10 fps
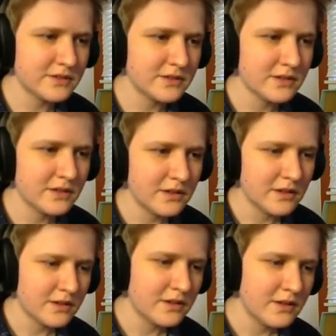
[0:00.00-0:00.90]
finally
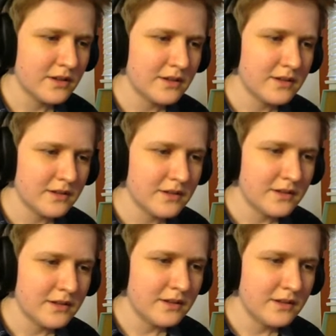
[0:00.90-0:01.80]
reunited with
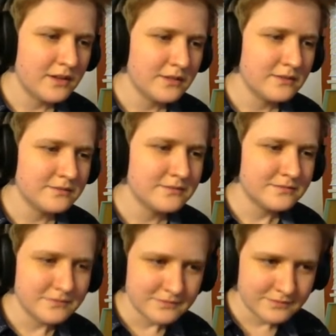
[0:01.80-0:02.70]
his mother,
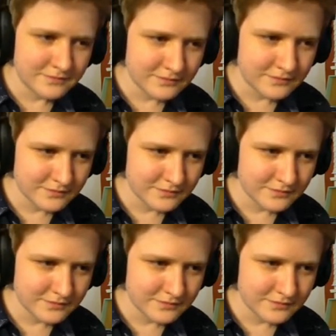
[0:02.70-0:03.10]
Mrs. Jumbo.